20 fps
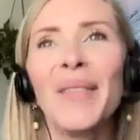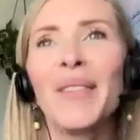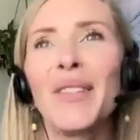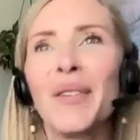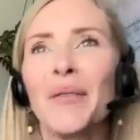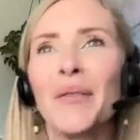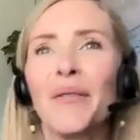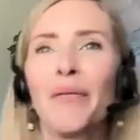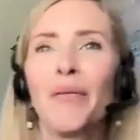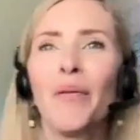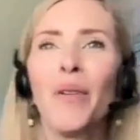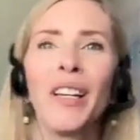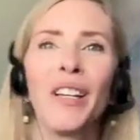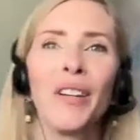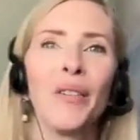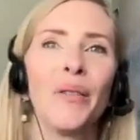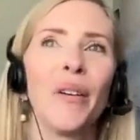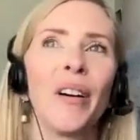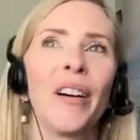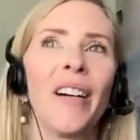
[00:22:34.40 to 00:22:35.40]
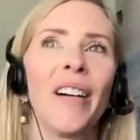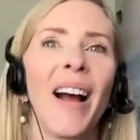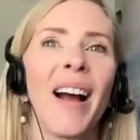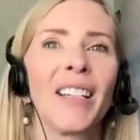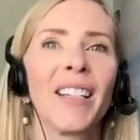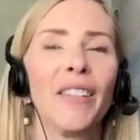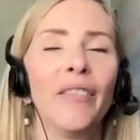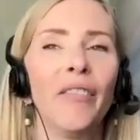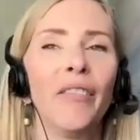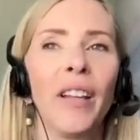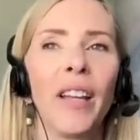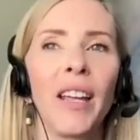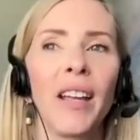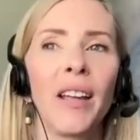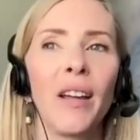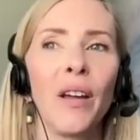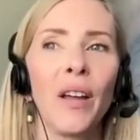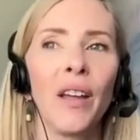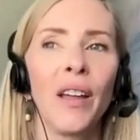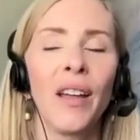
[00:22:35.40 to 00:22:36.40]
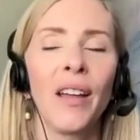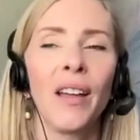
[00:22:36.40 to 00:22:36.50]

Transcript: So when you are actively